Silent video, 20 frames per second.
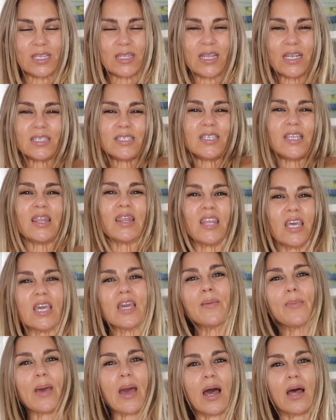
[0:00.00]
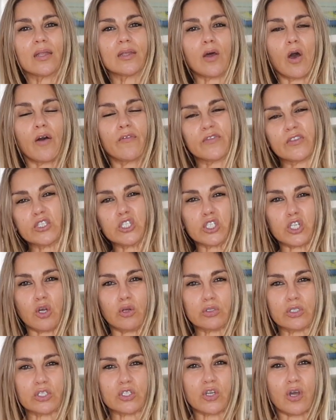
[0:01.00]
And that's the thing about off the
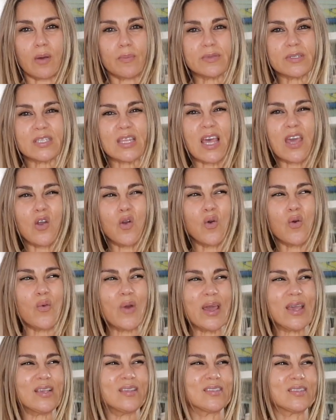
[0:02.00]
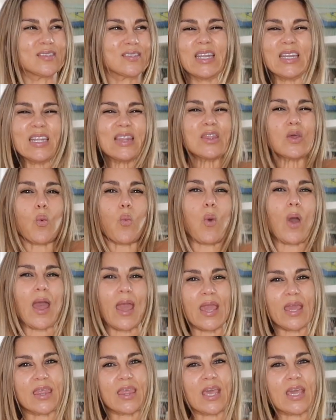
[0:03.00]
shoulder tops. They always get in the
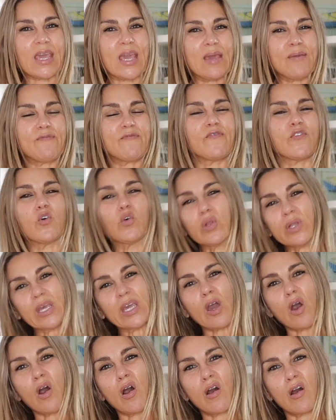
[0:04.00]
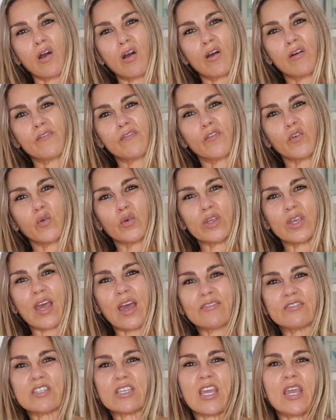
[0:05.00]
way. They keep falling off, or you
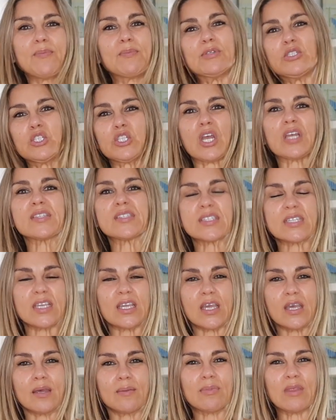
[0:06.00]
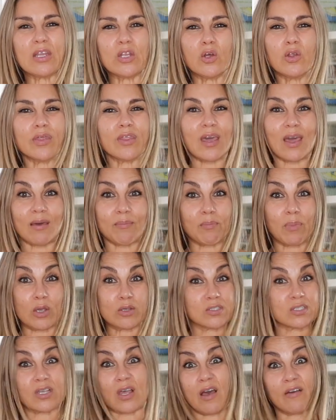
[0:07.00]
have to keep adjusting them. They're not the
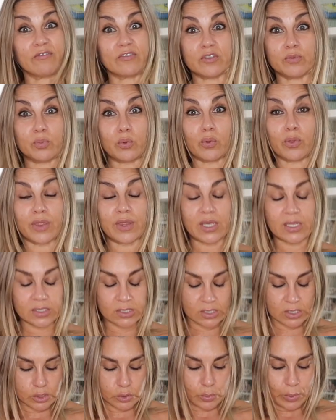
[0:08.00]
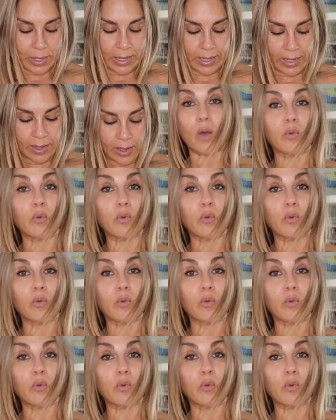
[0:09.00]
most comfortable things to wear.